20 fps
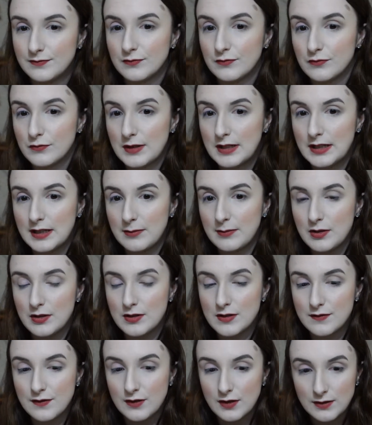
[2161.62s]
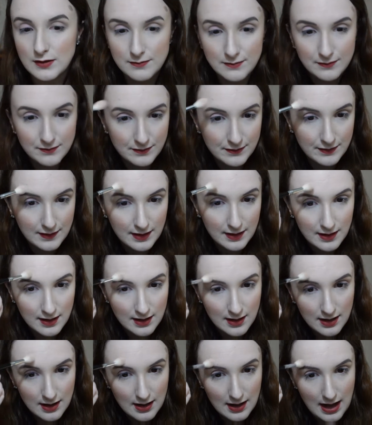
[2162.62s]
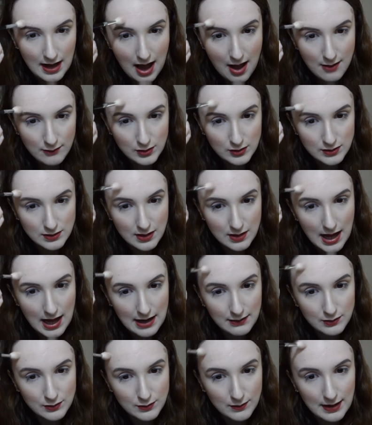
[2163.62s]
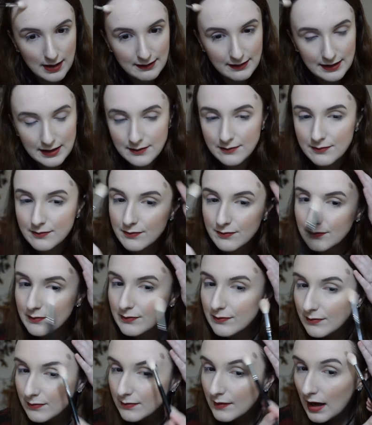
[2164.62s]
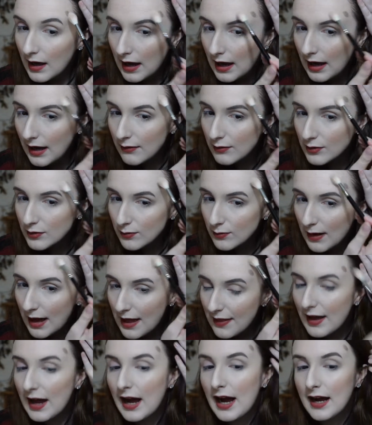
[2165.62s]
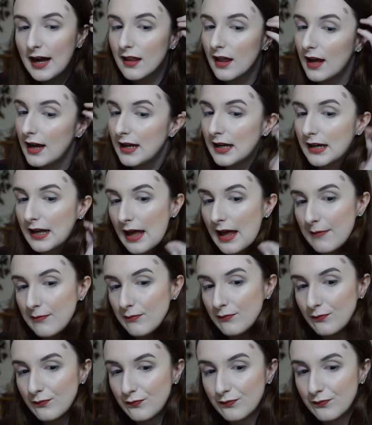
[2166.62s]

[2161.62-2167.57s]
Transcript: Really beautiful. I would I would wear it. I would wear that highlight again.